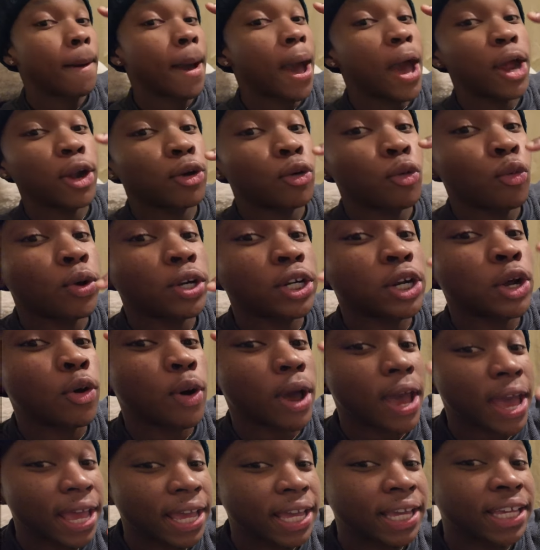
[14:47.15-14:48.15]
I don't want
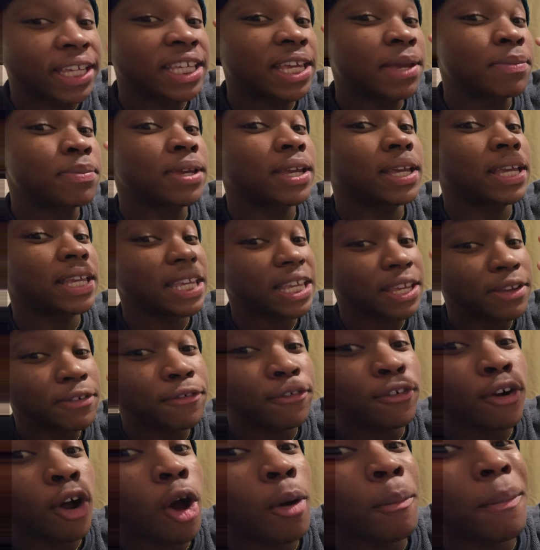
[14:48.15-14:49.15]
no A, give me an E
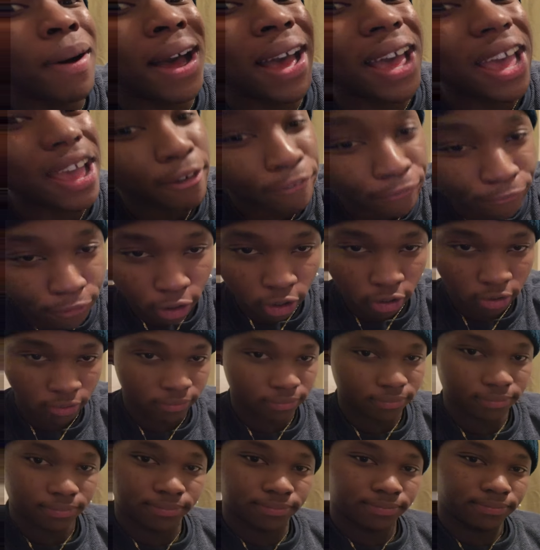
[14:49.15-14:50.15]
for all my effort.
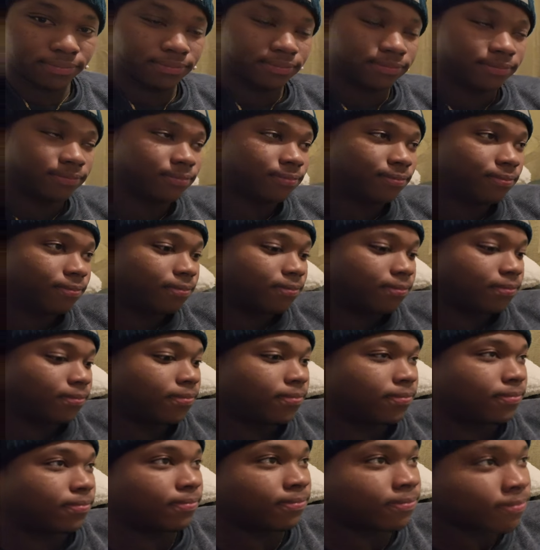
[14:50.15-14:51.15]

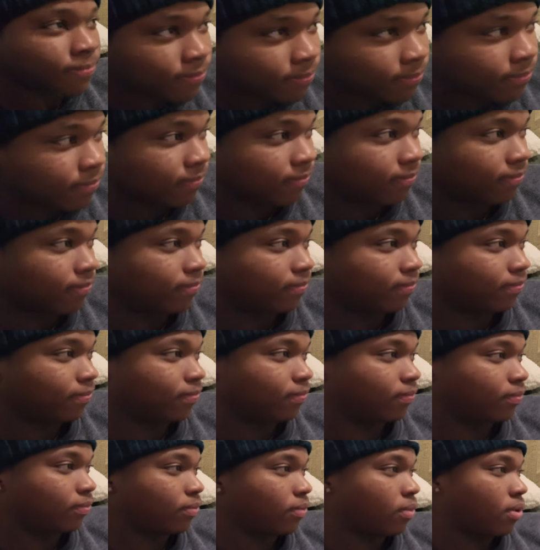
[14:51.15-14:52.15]
I'm
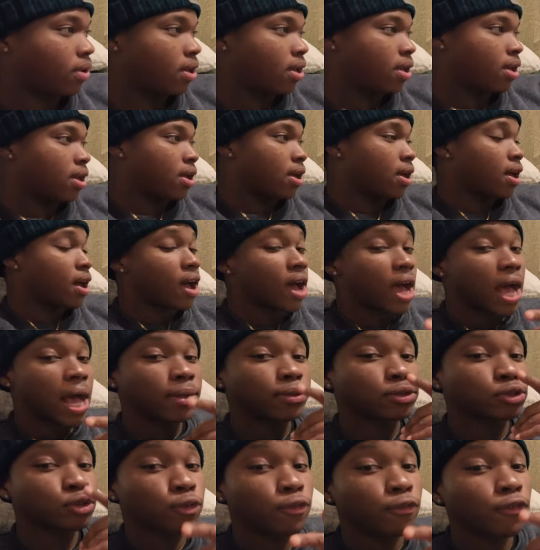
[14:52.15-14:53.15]

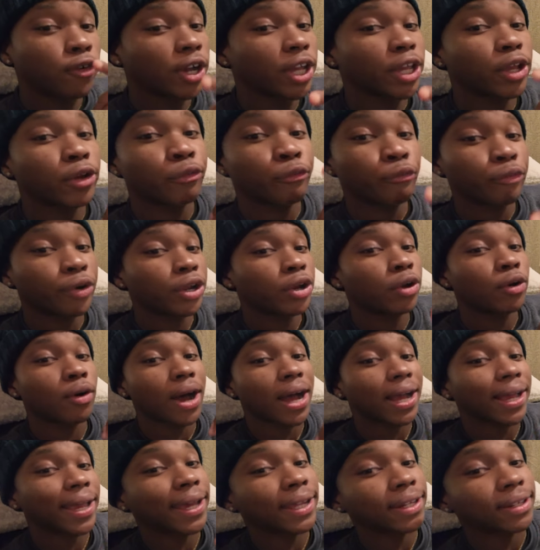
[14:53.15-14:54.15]
too fucking real,
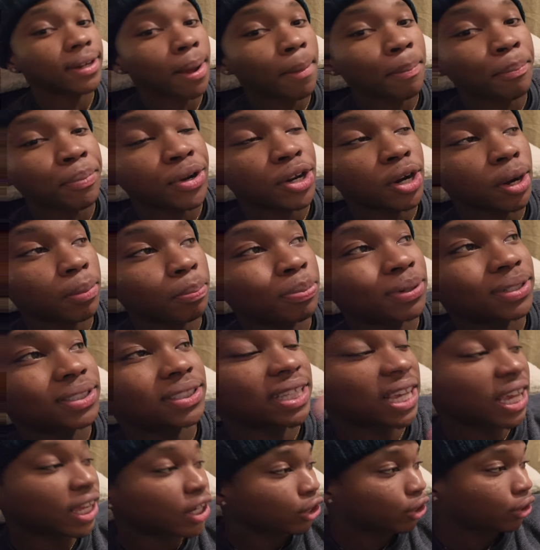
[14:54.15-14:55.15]
I cannot be a
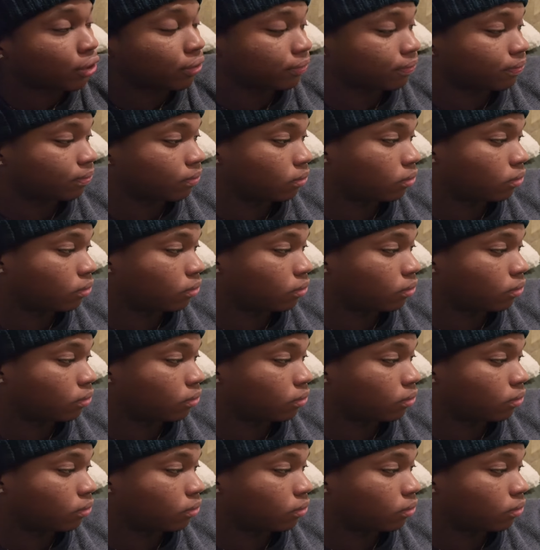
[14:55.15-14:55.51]
pretender.